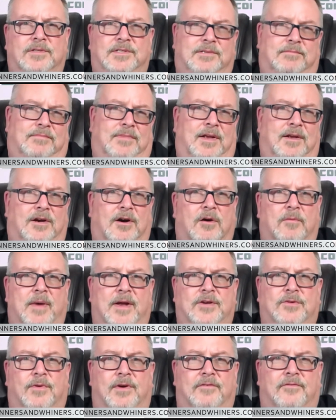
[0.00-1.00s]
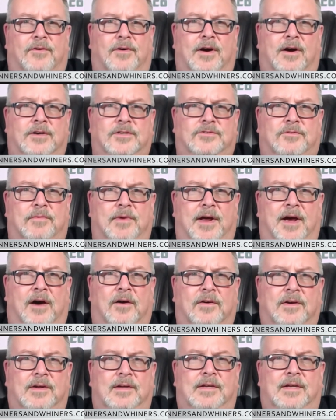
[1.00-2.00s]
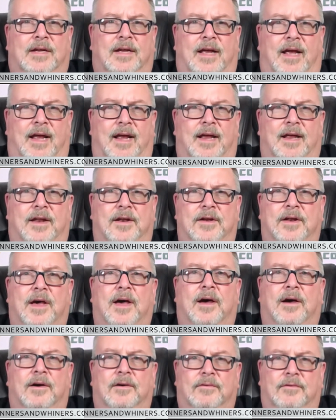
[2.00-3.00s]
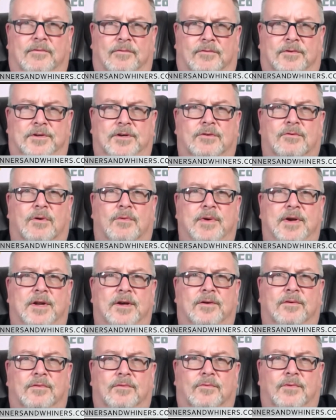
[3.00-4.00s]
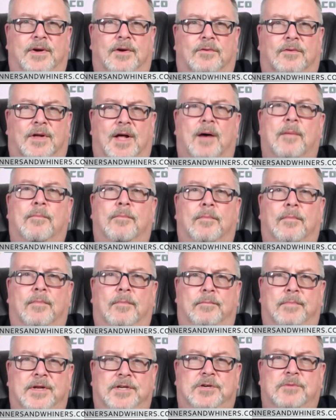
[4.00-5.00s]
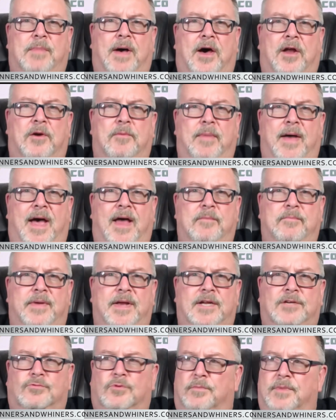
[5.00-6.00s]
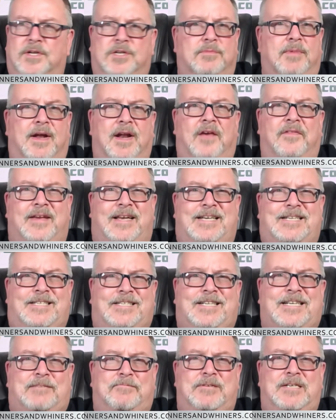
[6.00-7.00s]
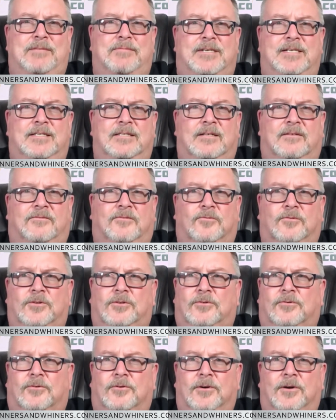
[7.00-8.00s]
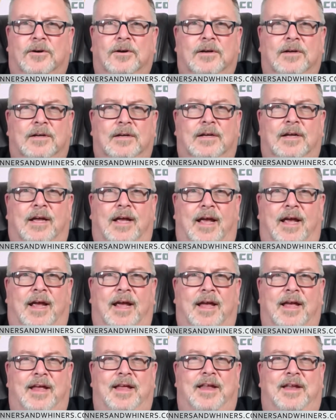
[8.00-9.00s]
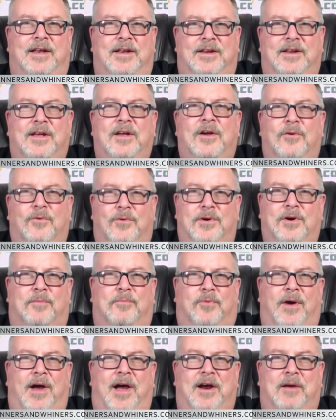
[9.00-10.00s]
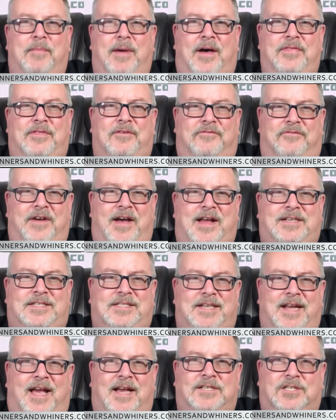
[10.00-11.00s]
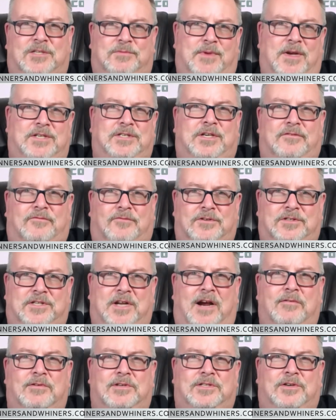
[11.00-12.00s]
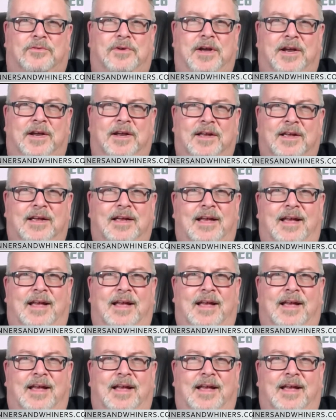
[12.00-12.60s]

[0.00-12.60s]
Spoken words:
So we're going to call about 24 hours from now, and we'll do what we do. We'll bitch about our bad beef. We'll bitch about how they can't stop anybody in the fourth quarter, and we'll brag about the fat stacks, especially for Cyrus Quing.